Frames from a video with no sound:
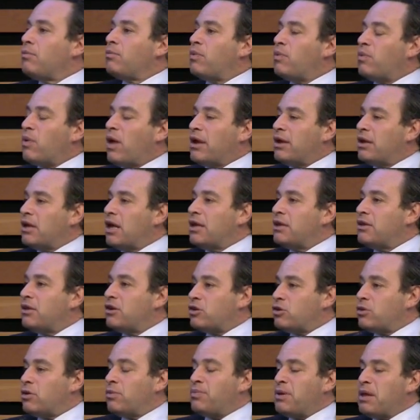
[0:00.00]
and, and
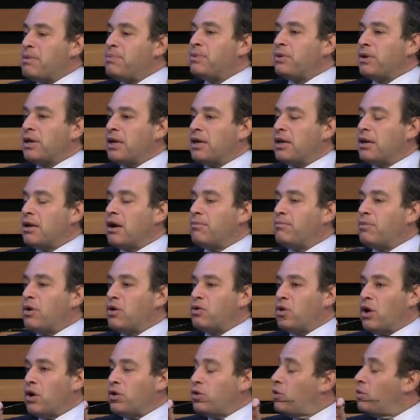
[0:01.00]
the people in it
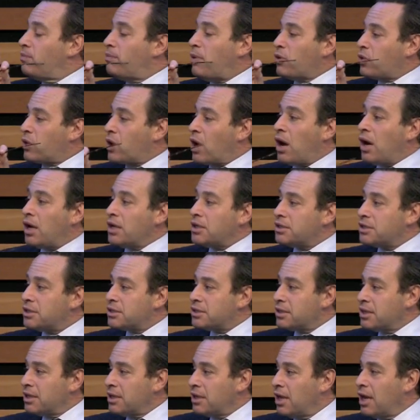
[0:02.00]
I do it both
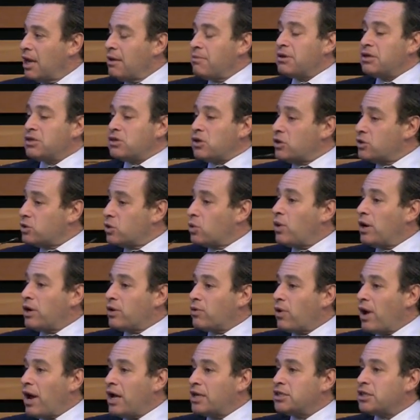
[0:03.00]
consciously, but it's also quite
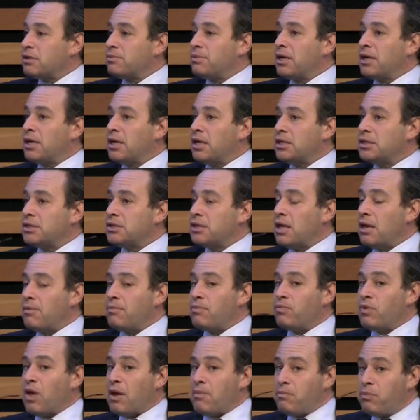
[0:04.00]
tragic because they,
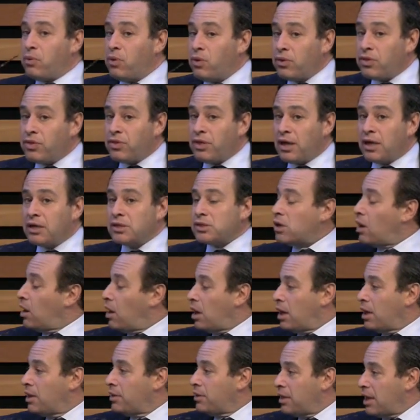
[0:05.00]
they put things
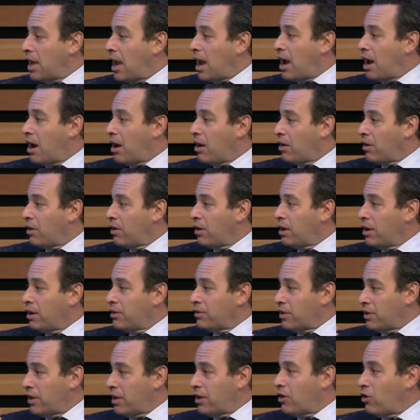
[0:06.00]
on the air
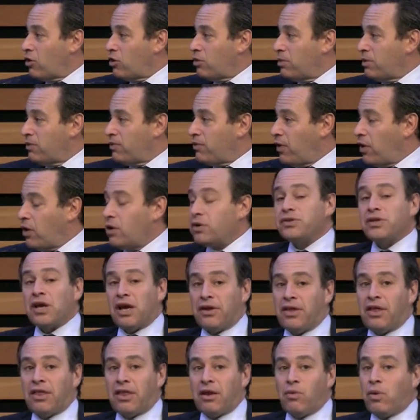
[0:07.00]
that they know to be false,
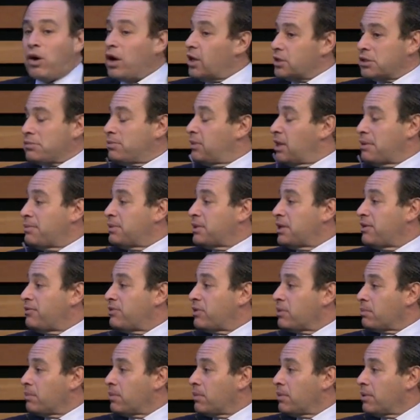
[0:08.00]
and then they watch them and they believe
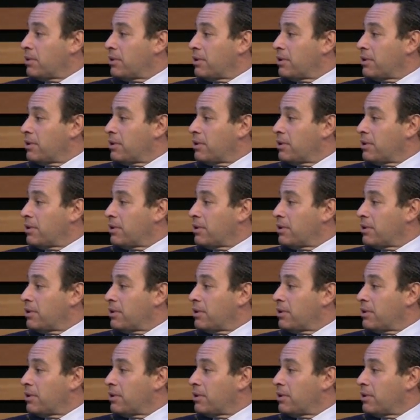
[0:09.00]
them.